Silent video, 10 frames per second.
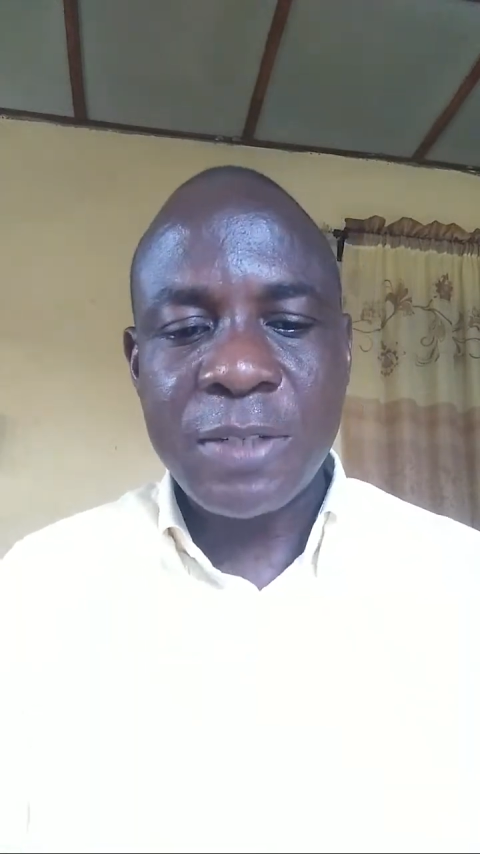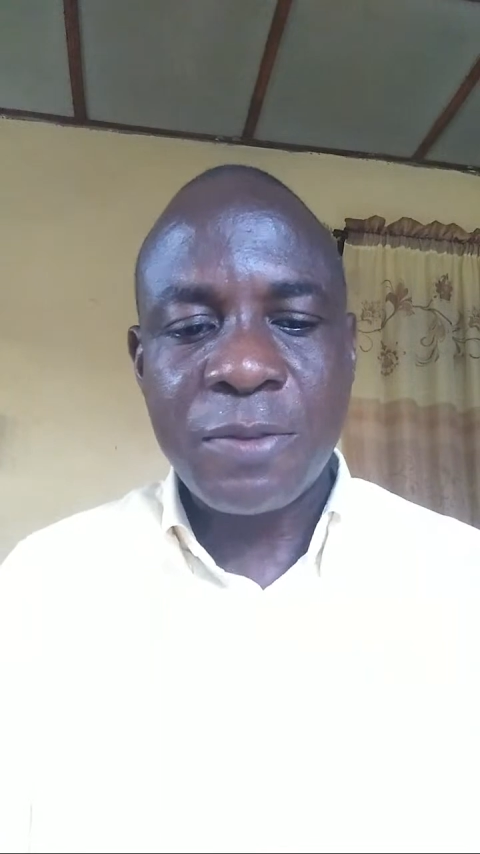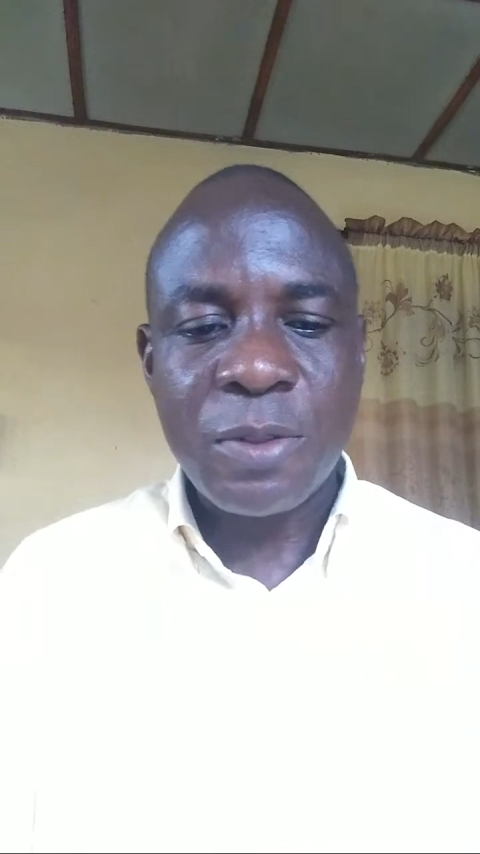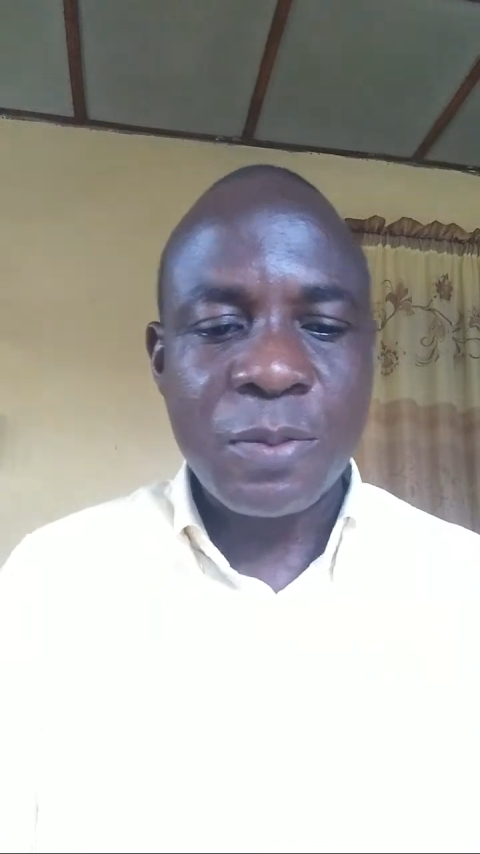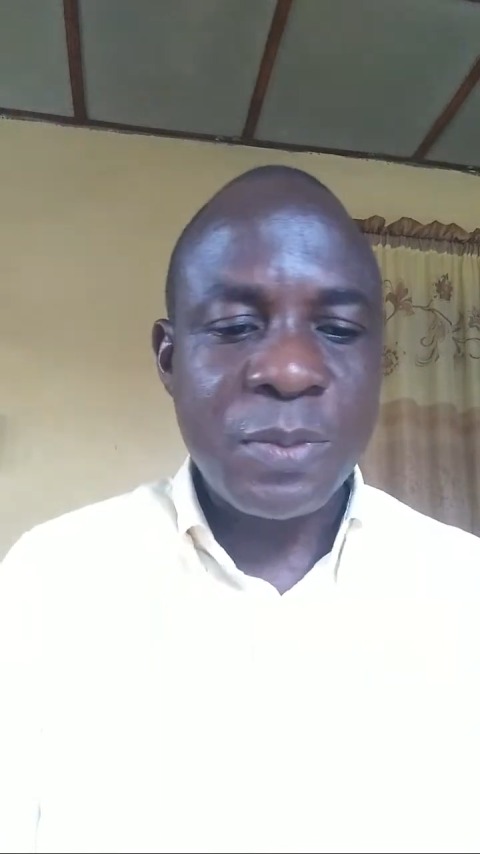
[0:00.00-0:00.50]

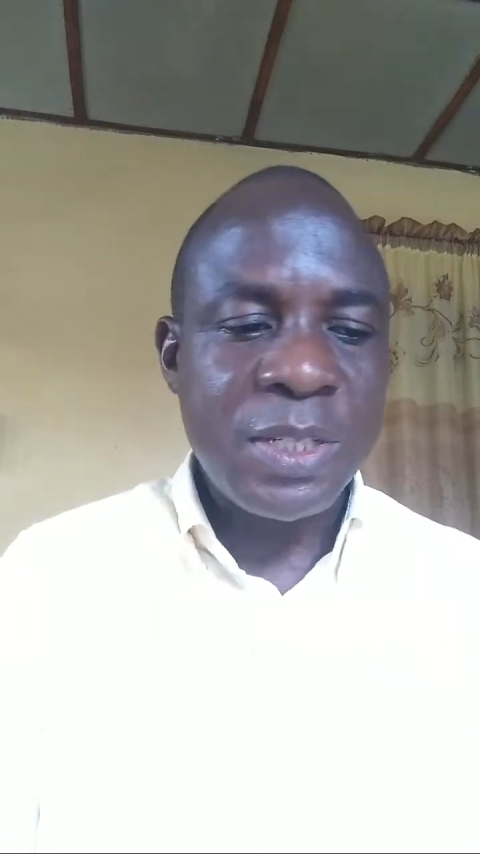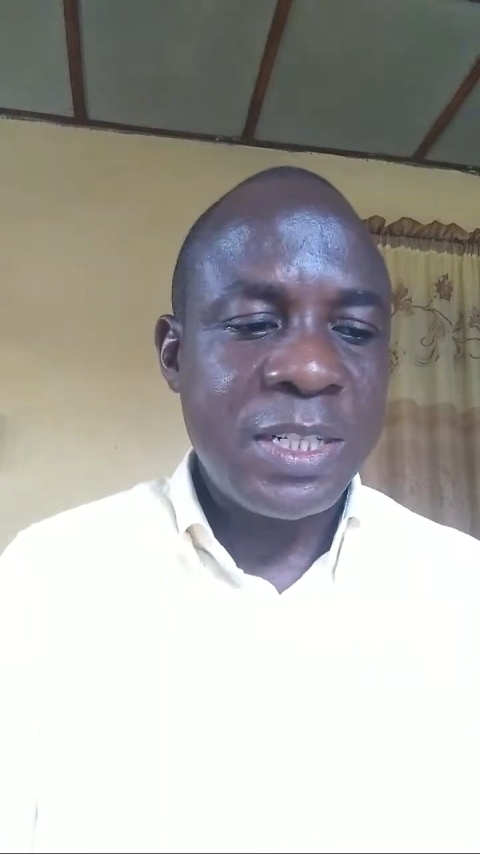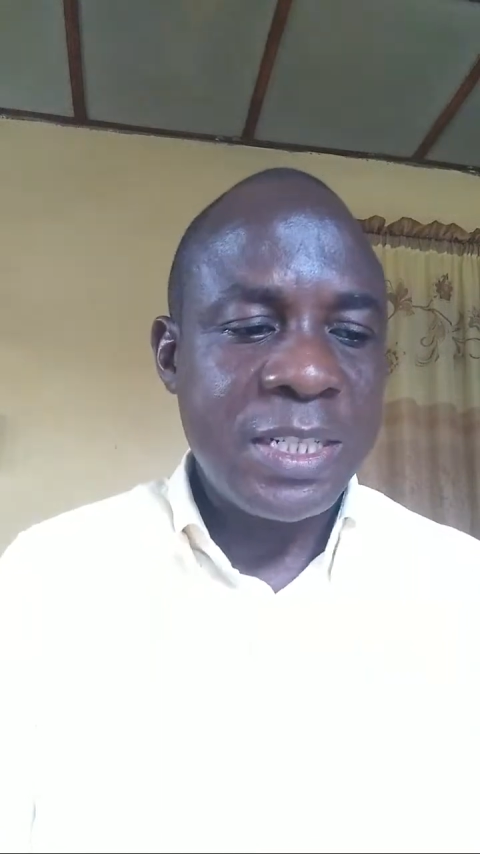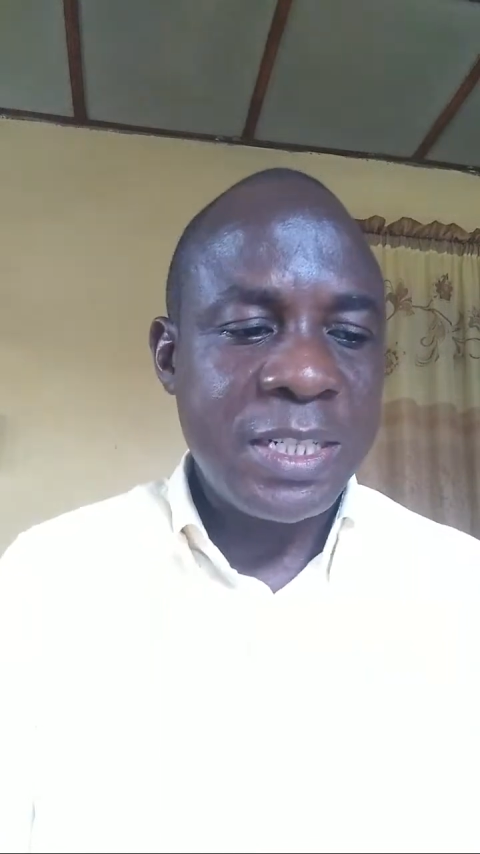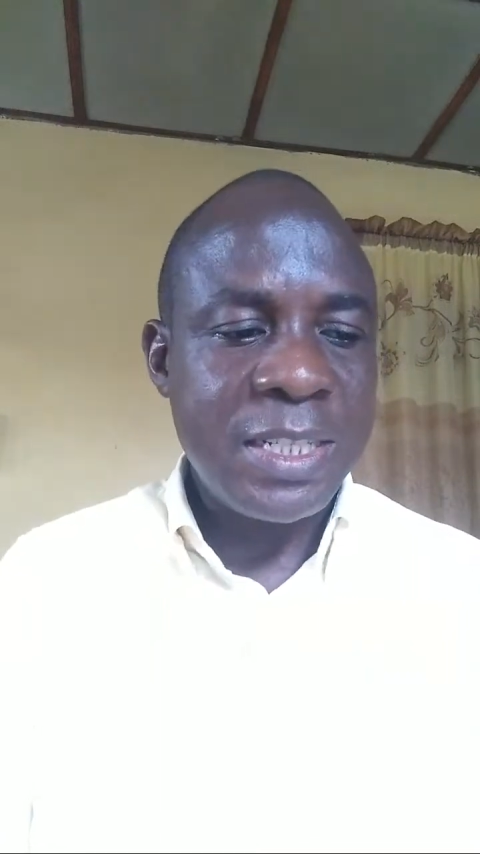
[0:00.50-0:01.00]
from
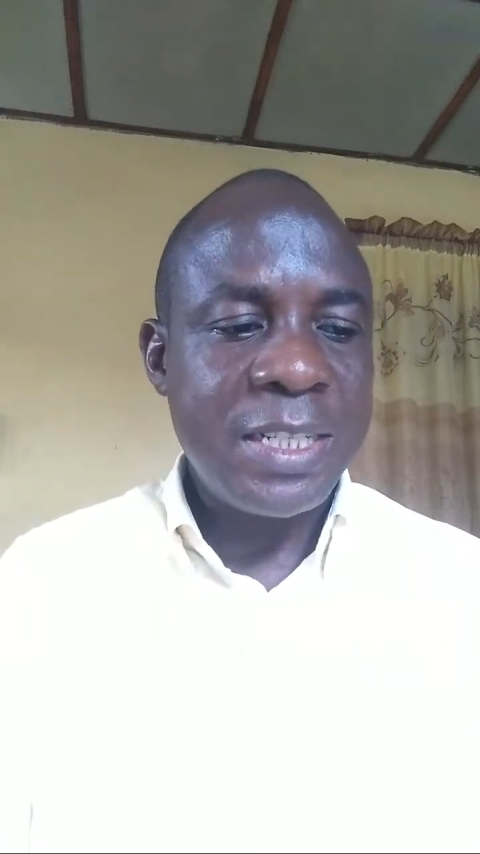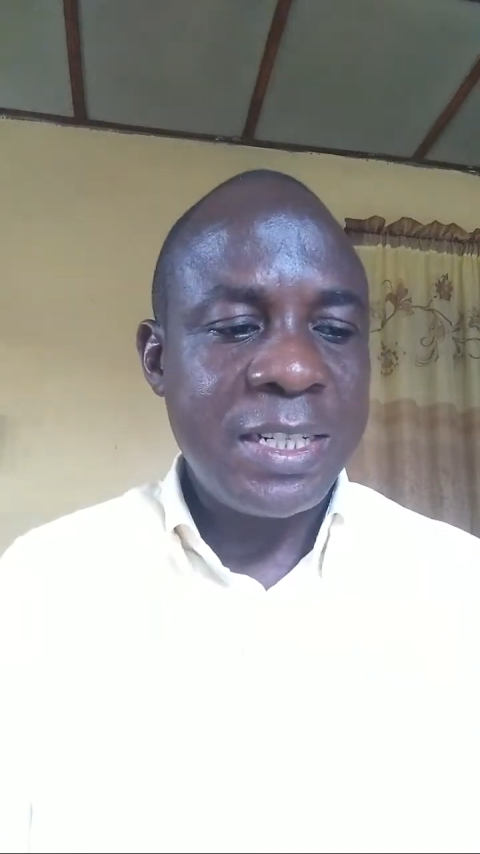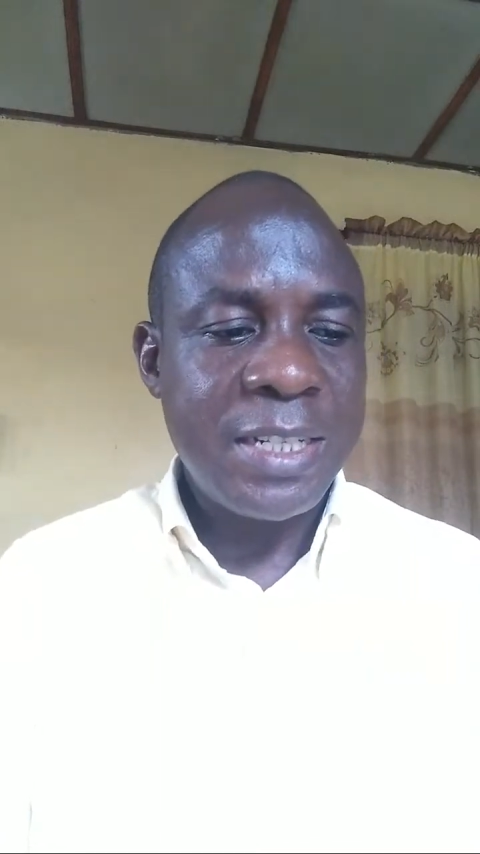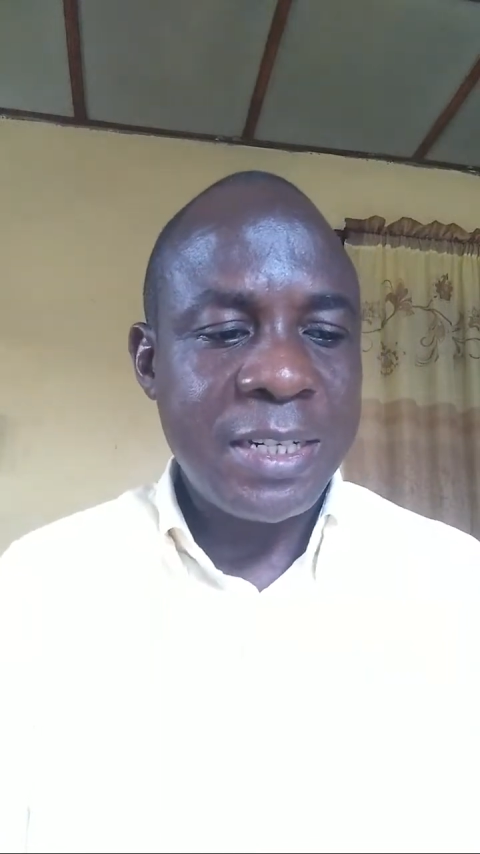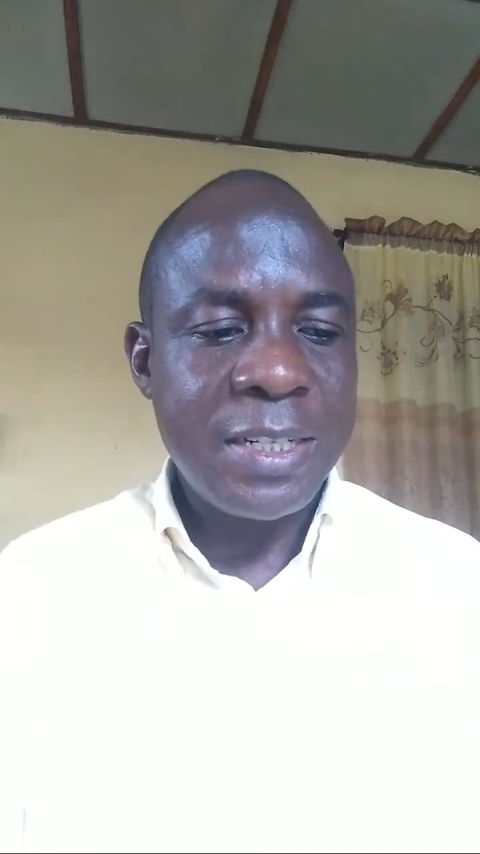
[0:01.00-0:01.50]
the
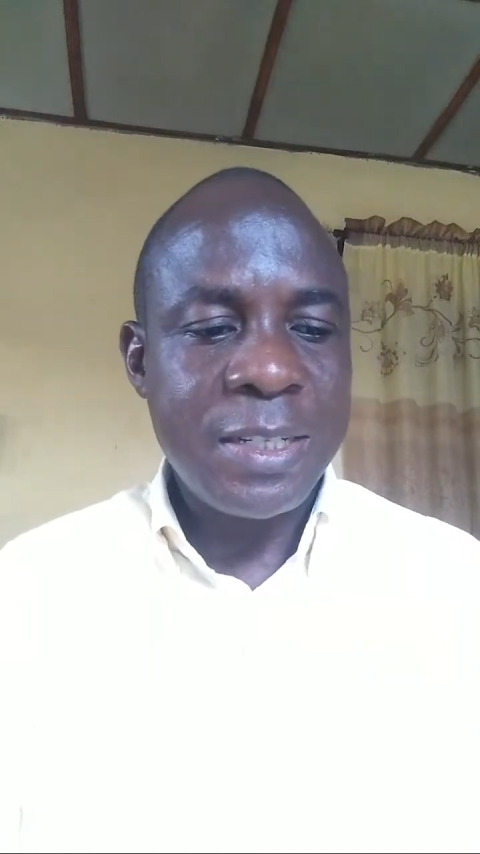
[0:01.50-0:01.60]
internet,